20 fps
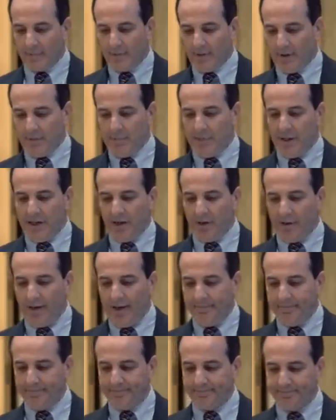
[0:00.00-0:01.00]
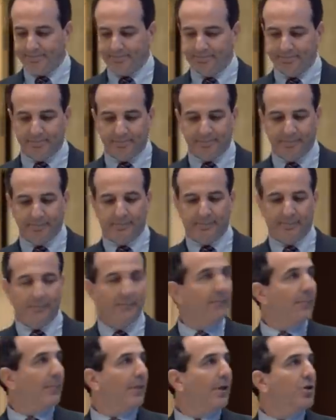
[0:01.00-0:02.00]
Everybody agree?
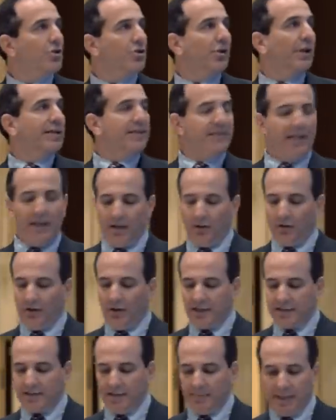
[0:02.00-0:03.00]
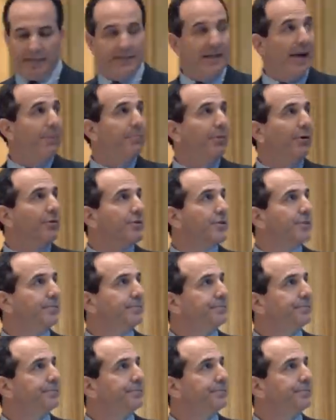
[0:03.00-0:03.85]
So let's take a look at some examples.